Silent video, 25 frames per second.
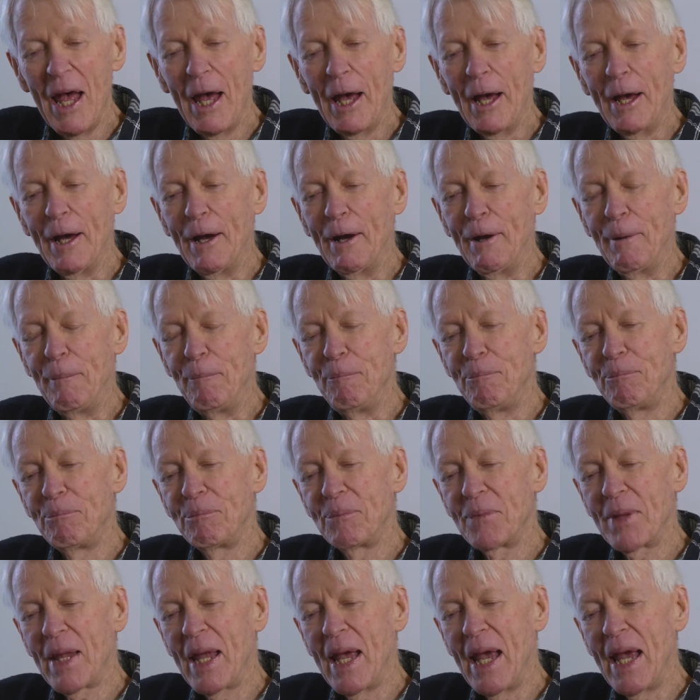
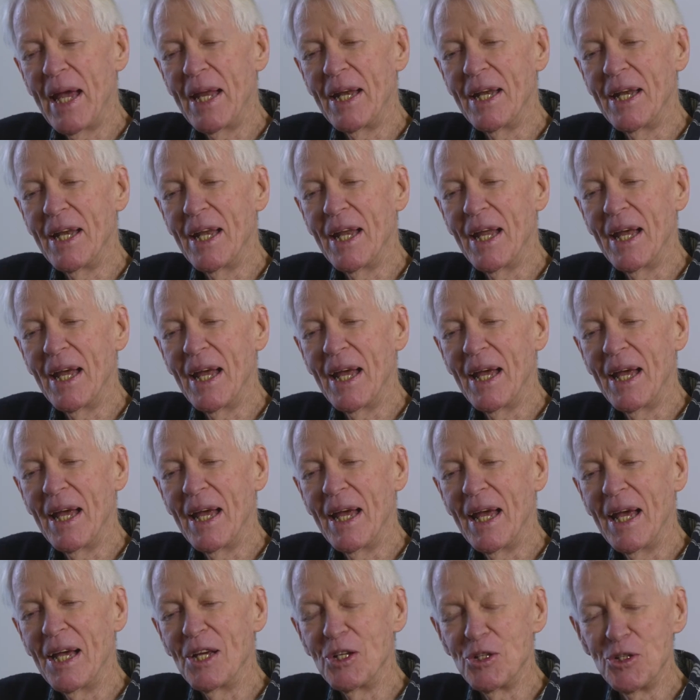And
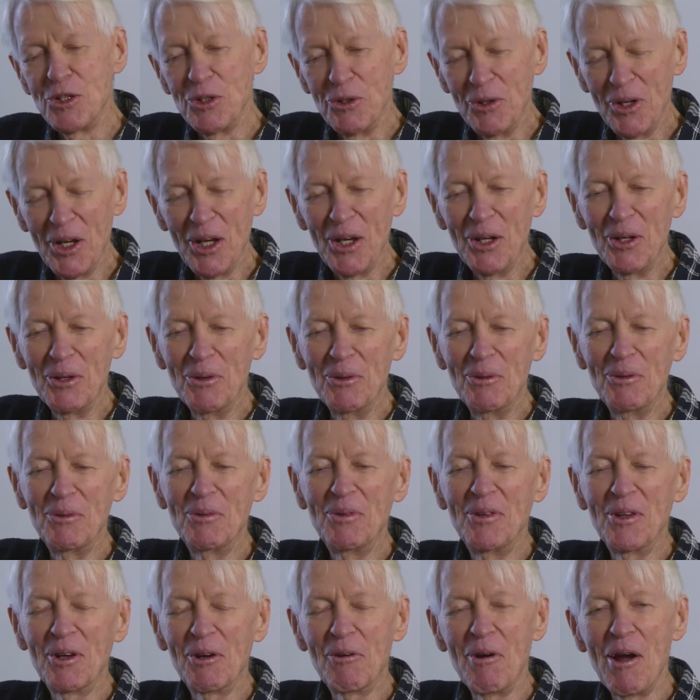as you know,
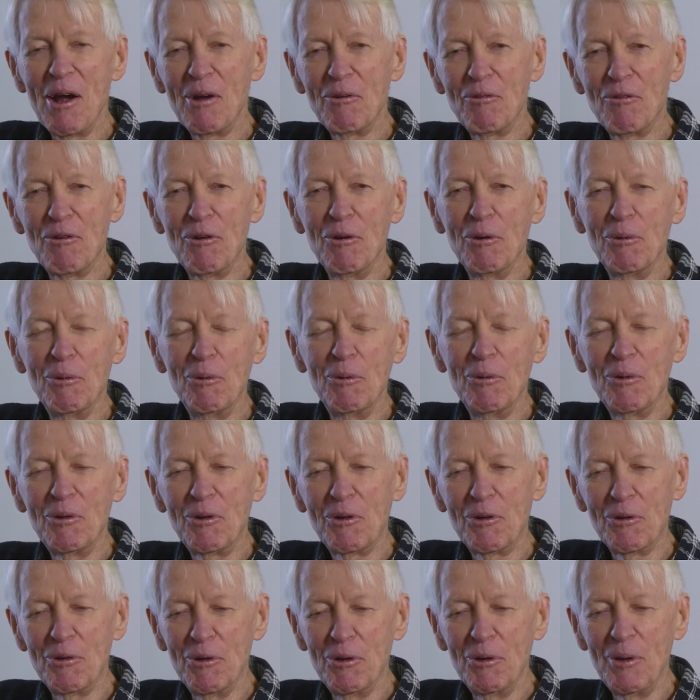the ground
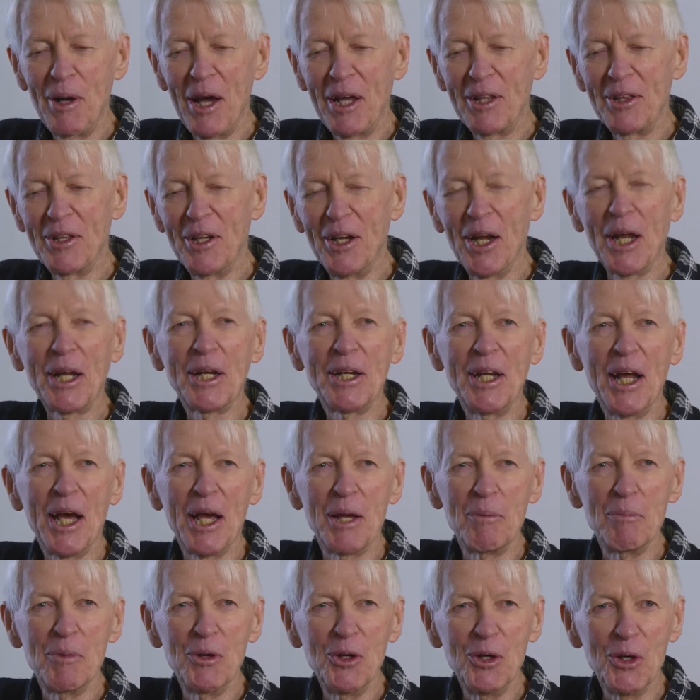crew had the
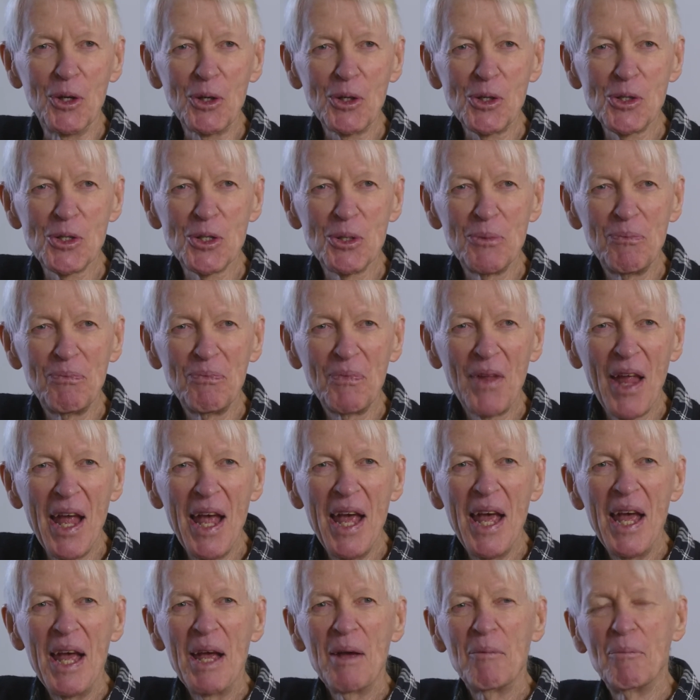nickname Irks,
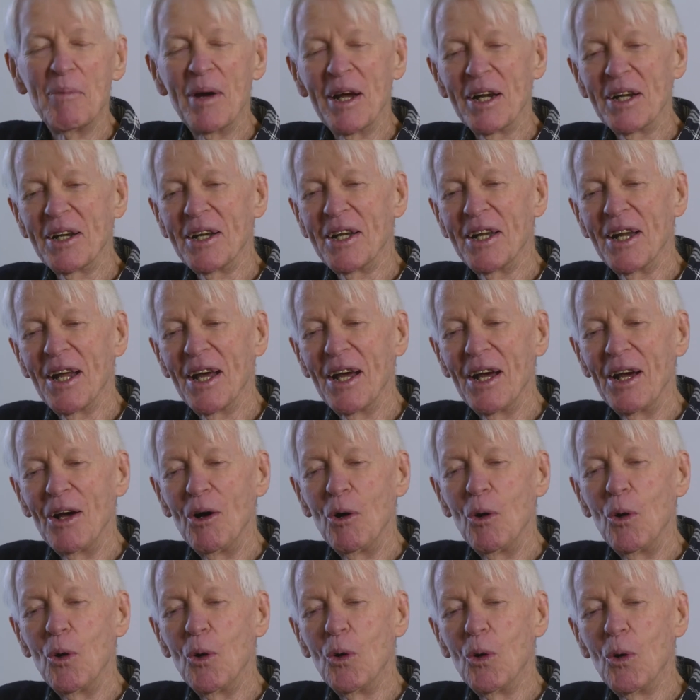but
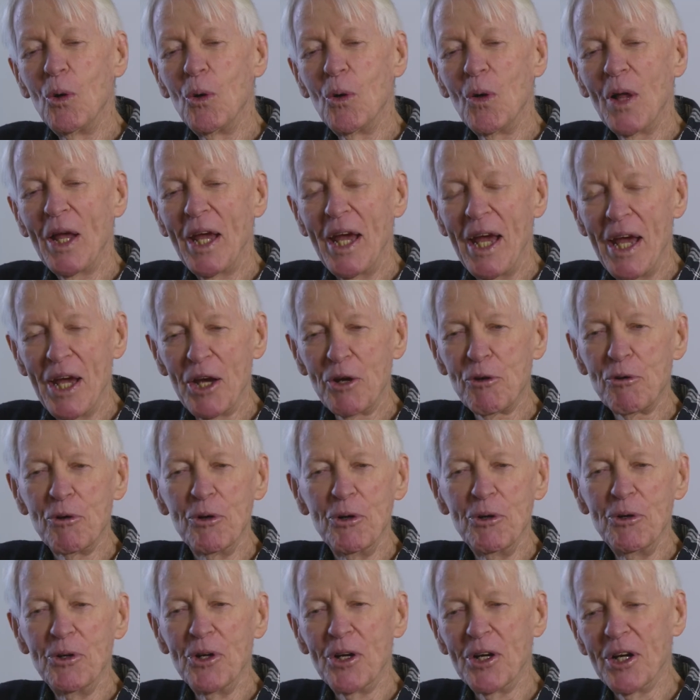all air
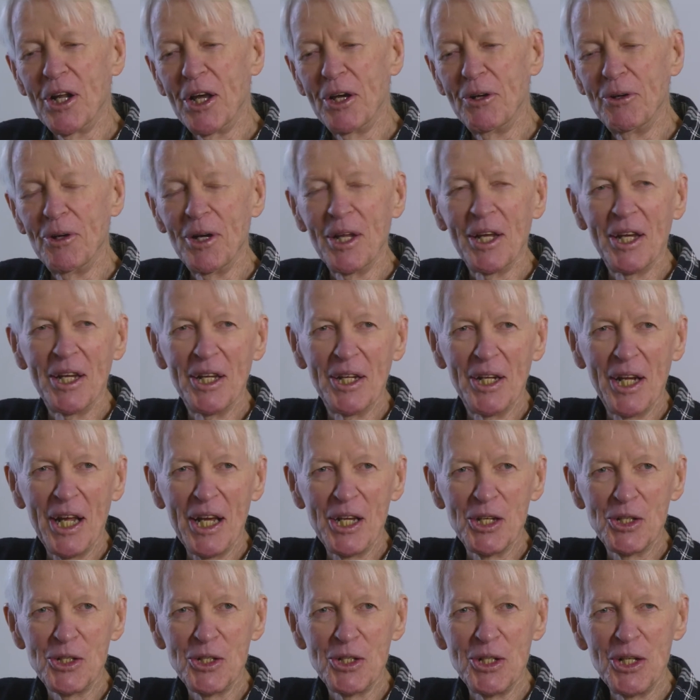crew, not only in
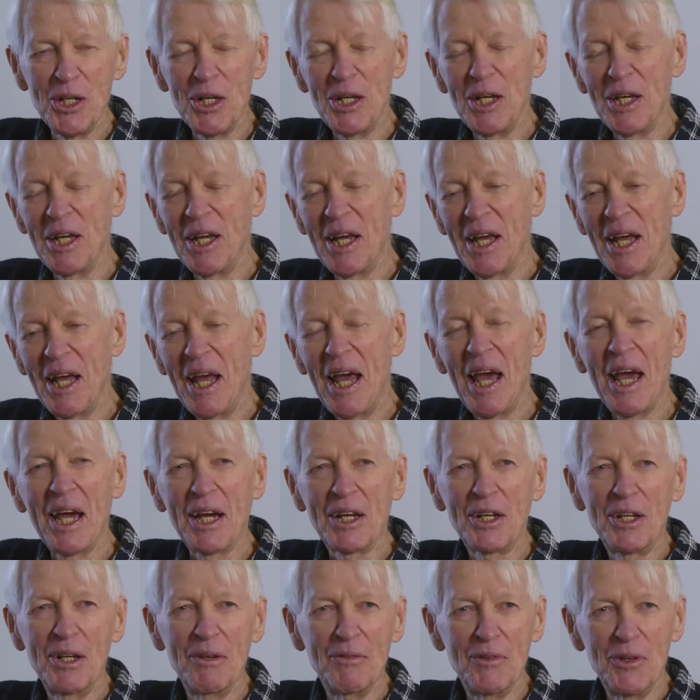SD
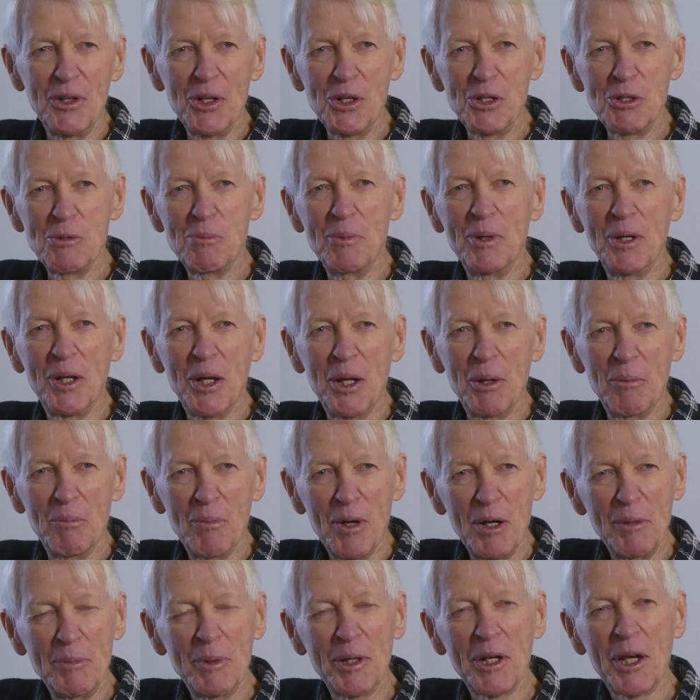activities, but in
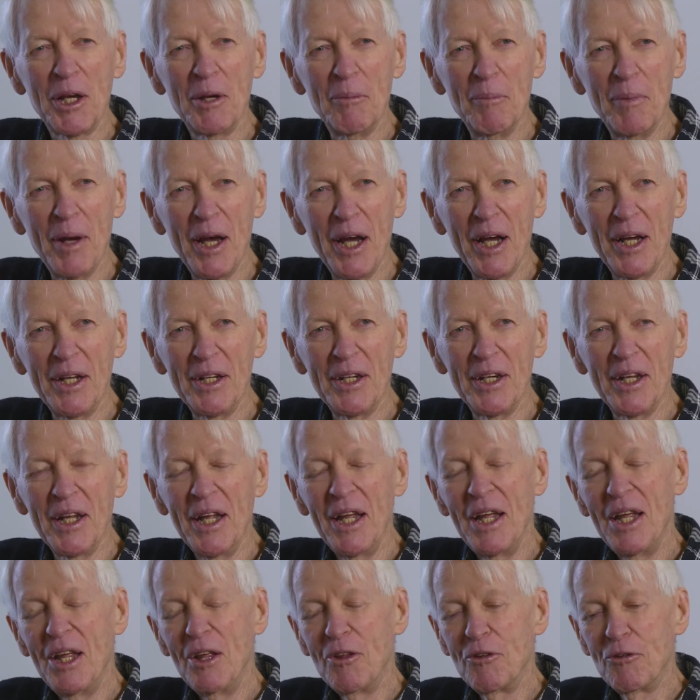bomber command
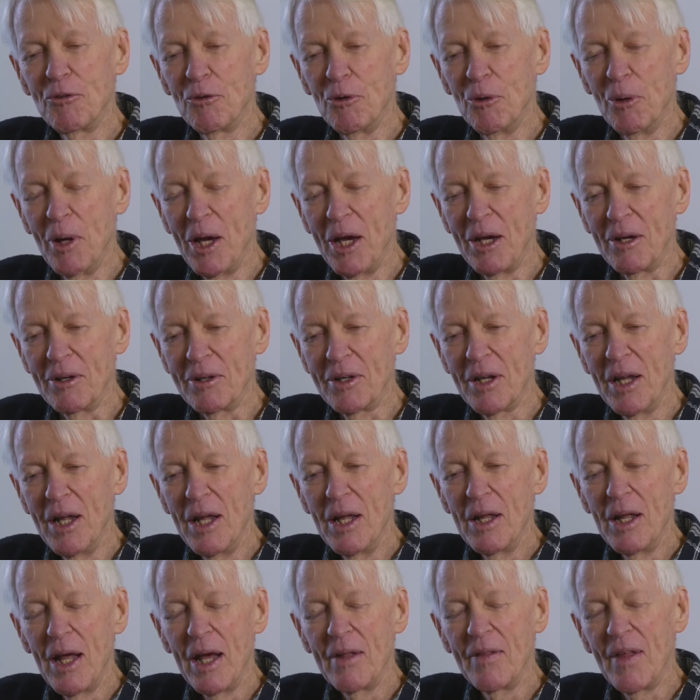throughout,
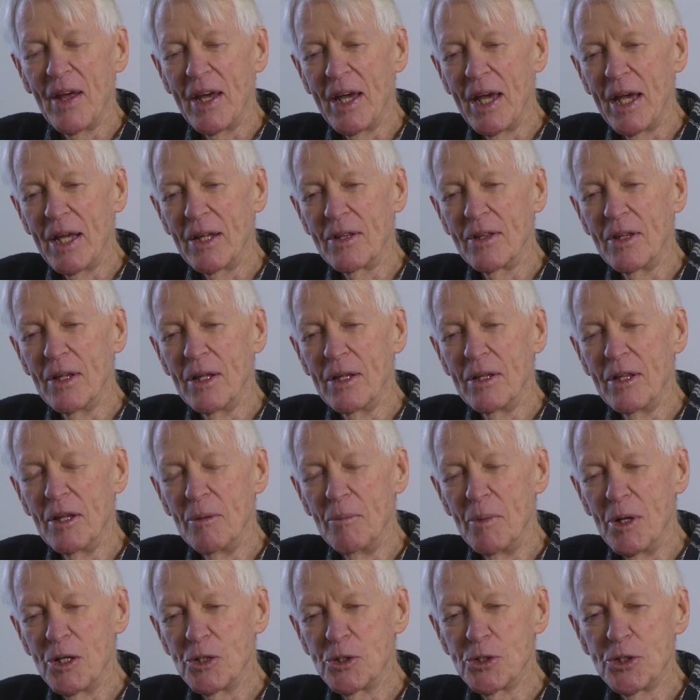they had the
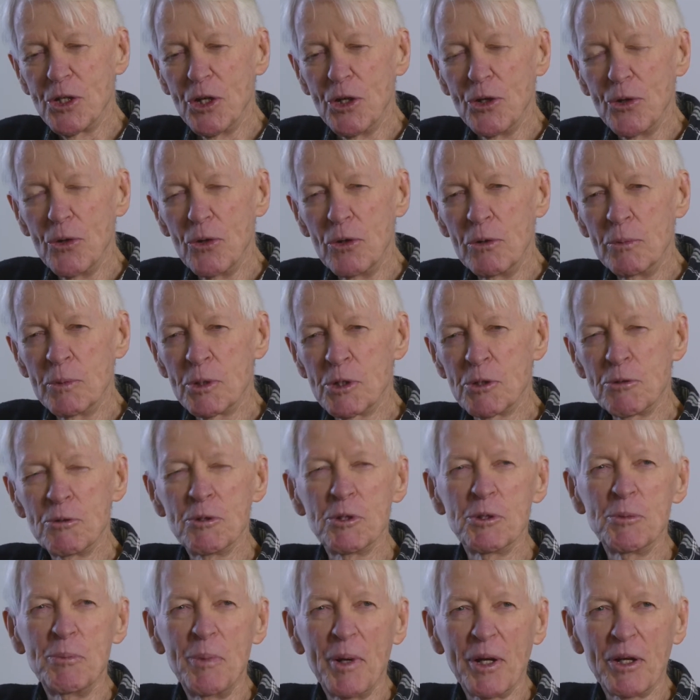most enormous
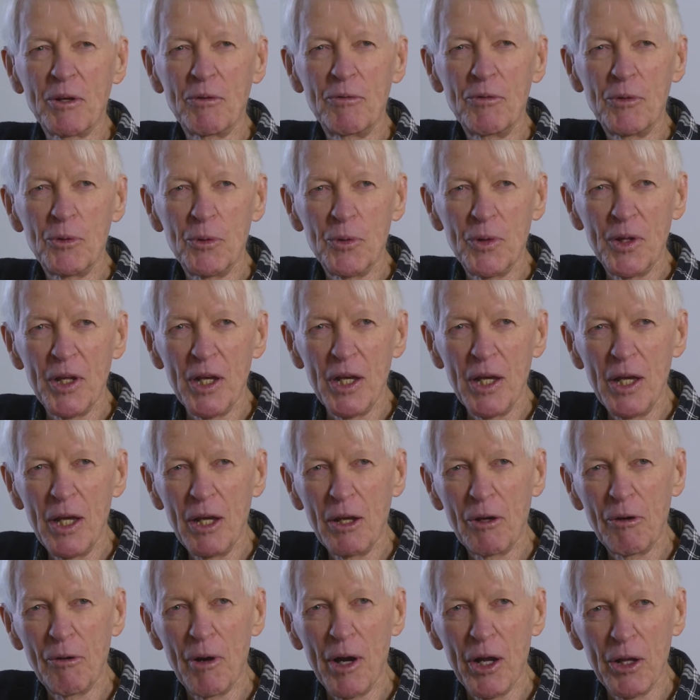respect for the
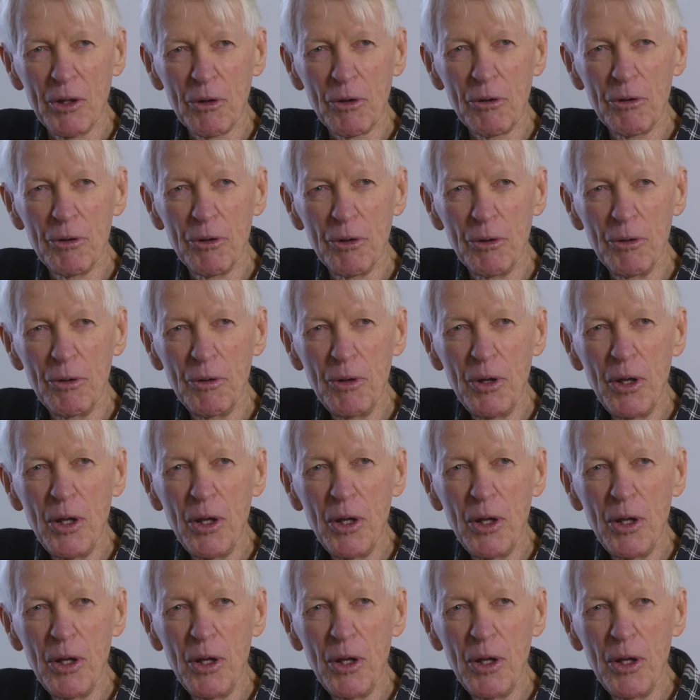ground crew.